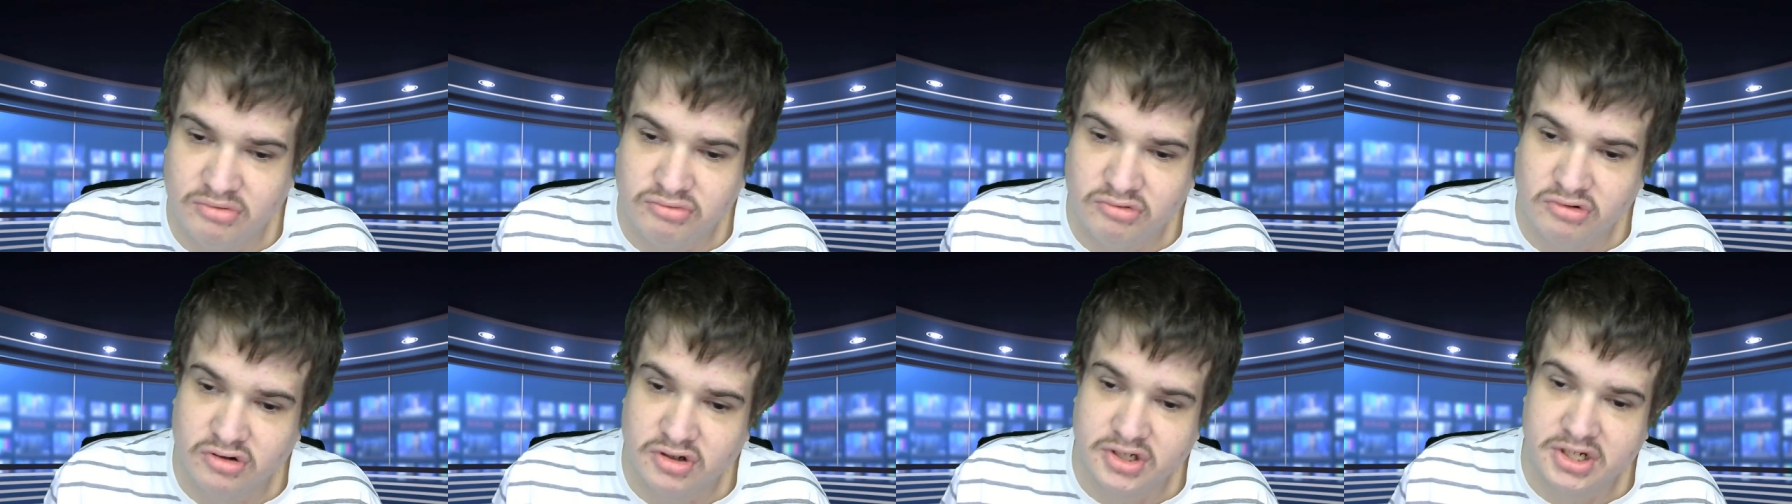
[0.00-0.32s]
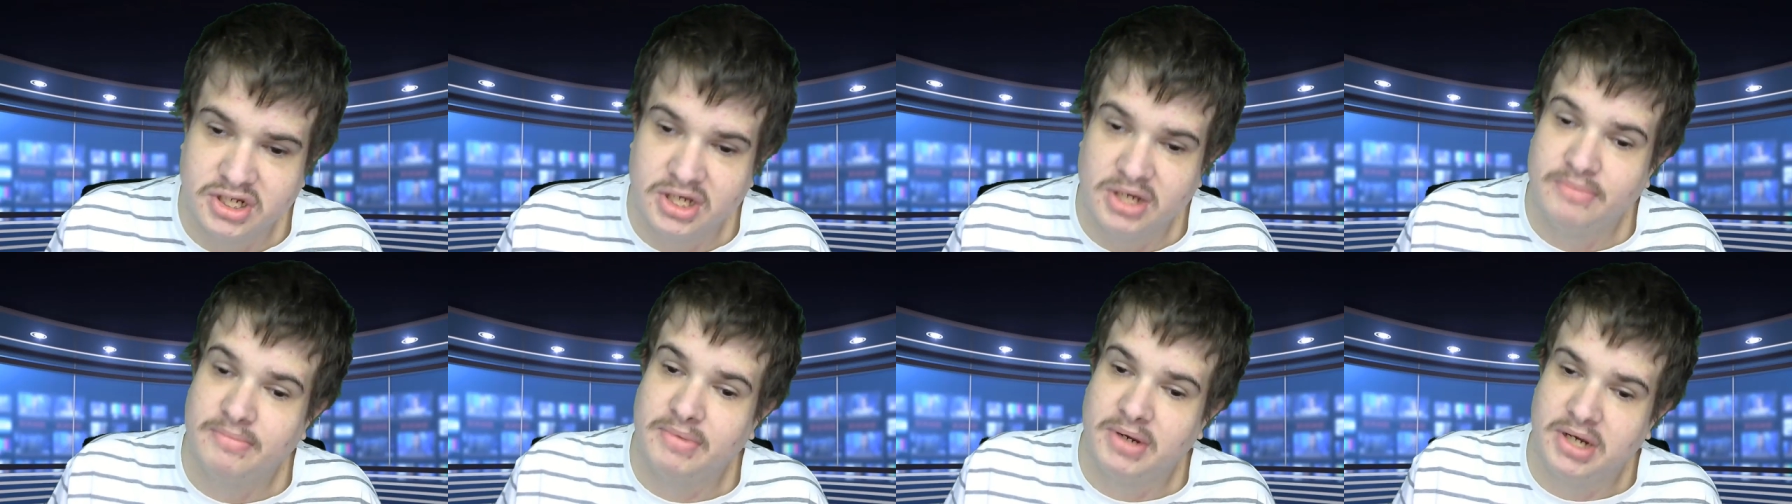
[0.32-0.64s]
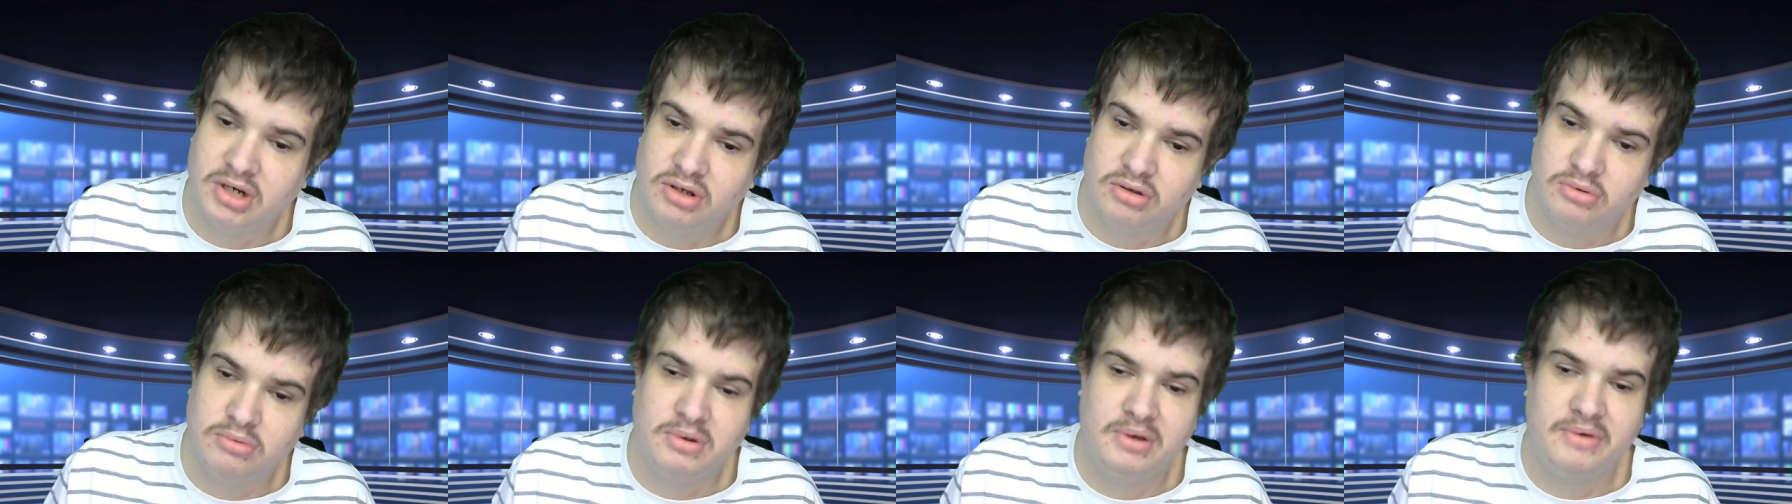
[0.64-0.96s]
Rochdale, Man
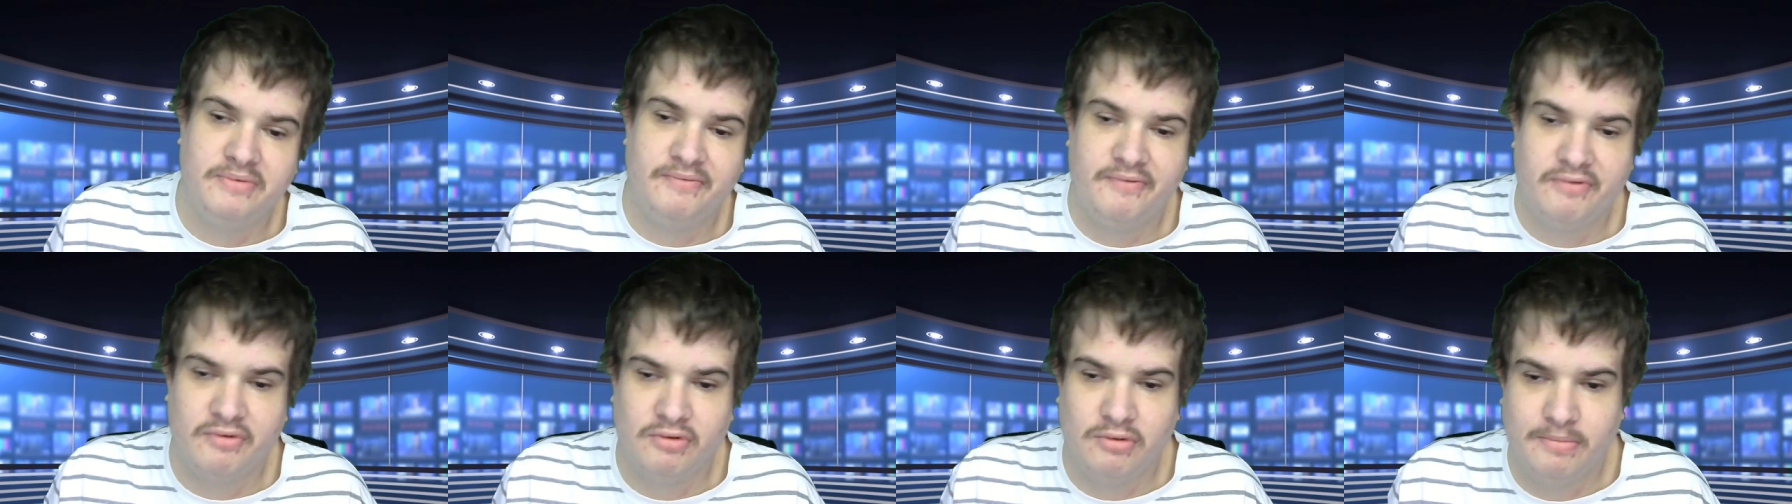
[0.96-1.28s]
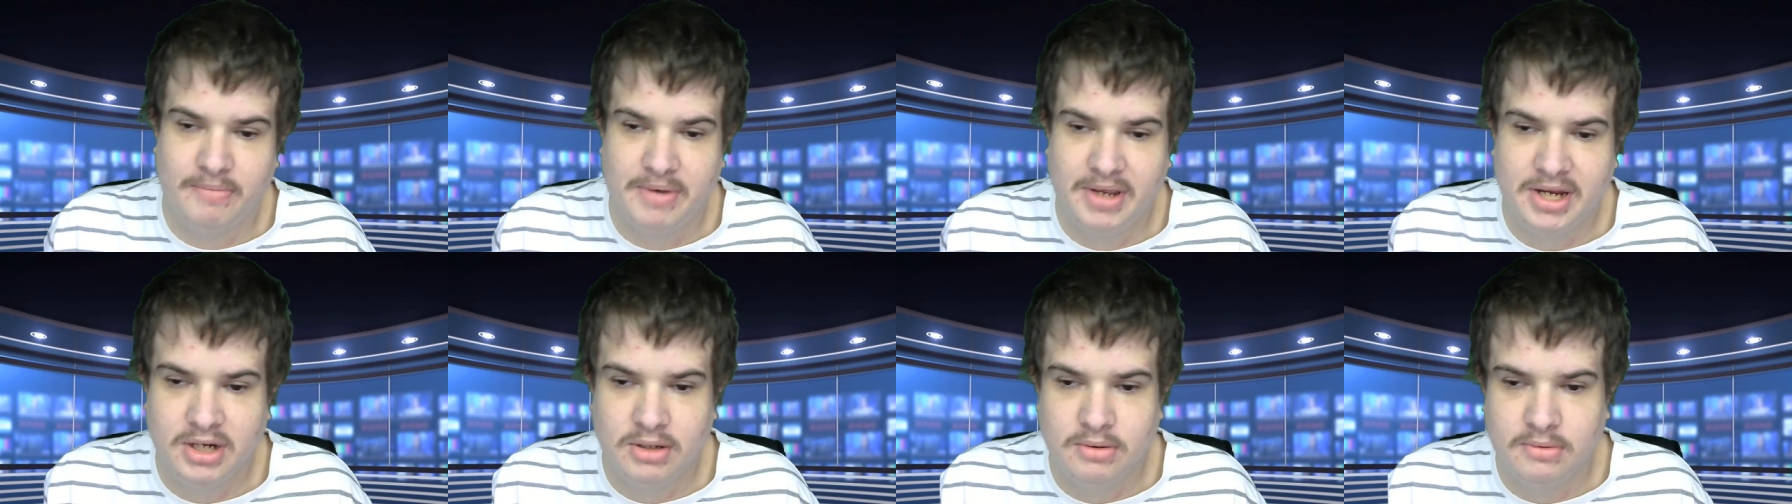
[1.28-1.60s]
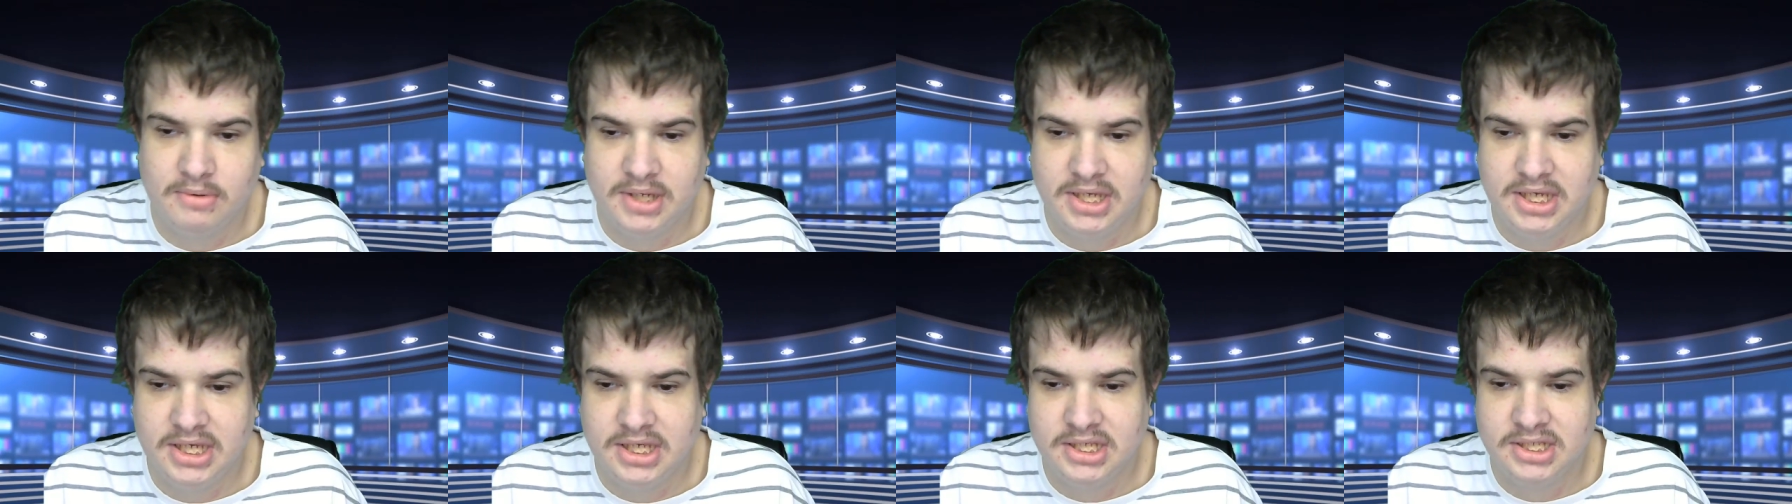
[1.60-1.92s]
United went through on
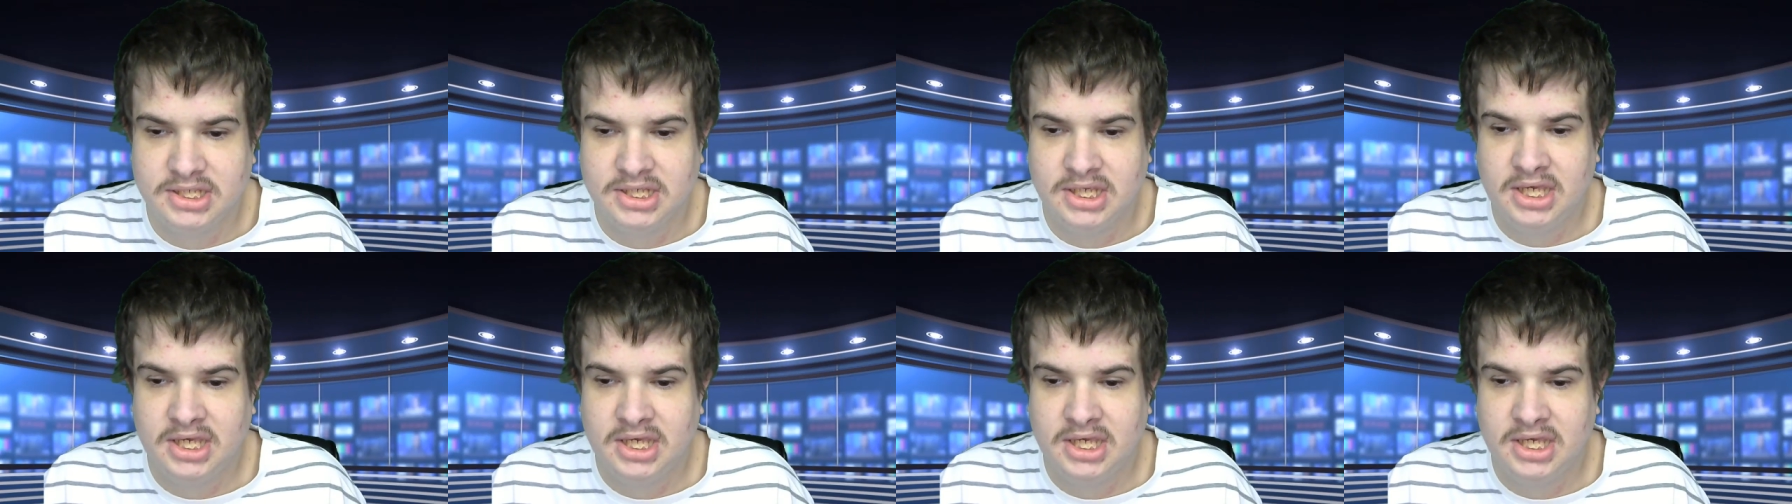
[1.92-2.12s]
penalties.